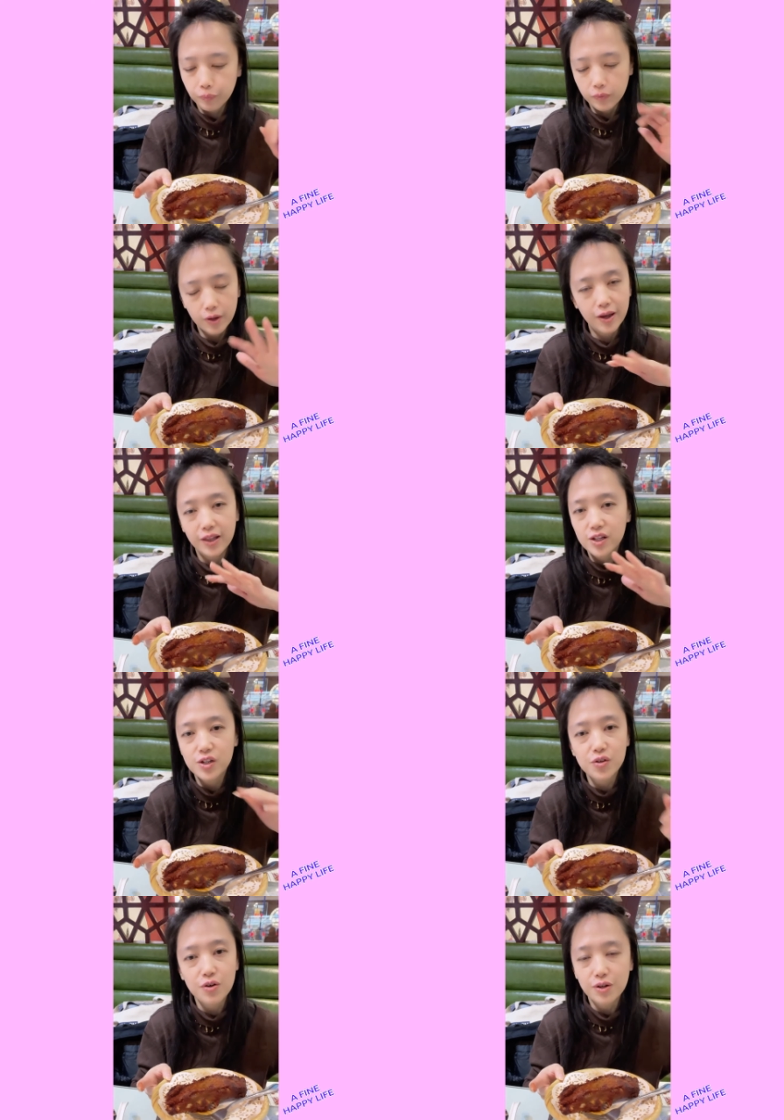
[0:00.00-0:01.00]
Okay, this is
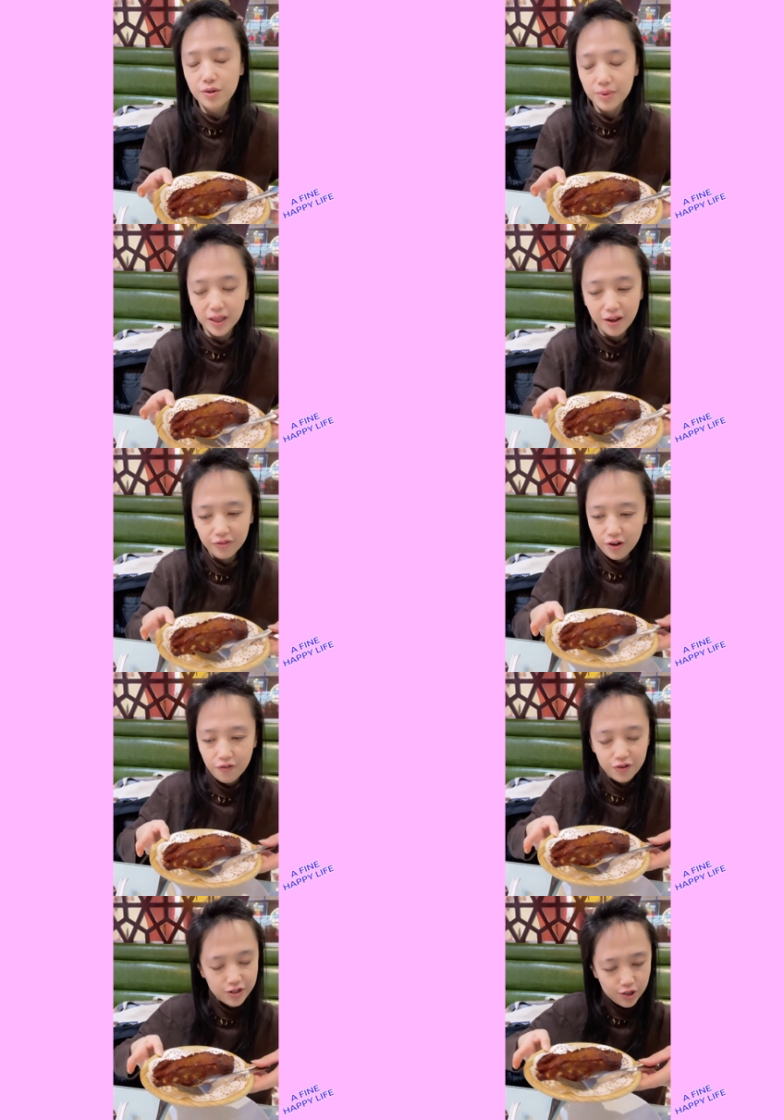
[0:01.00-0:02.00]
going to be
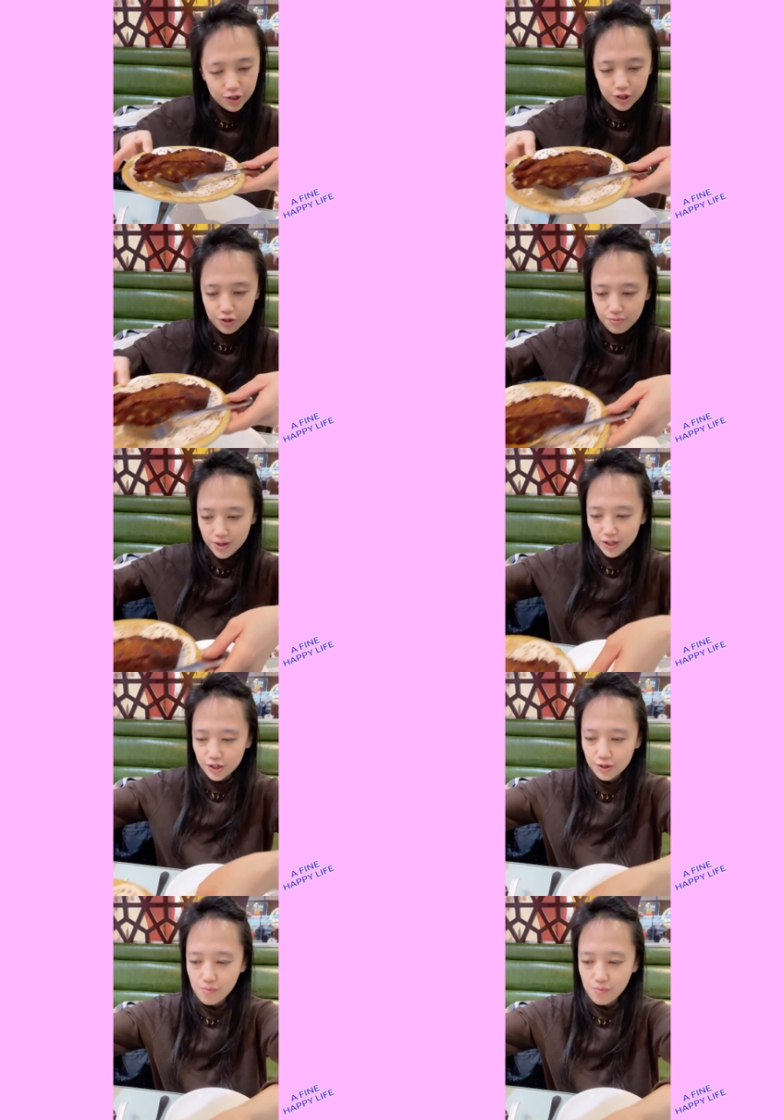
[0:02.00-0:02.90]
leftovers. It's just too much.